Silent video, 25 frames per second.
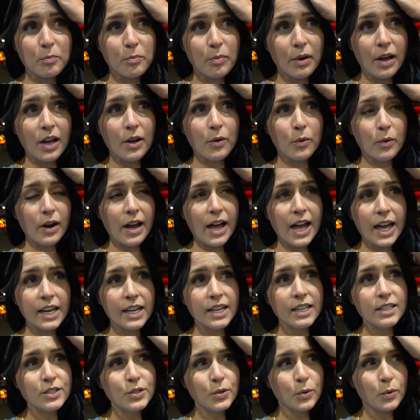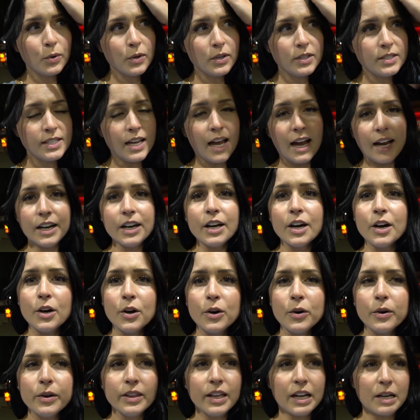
but we're headed towards Idaho and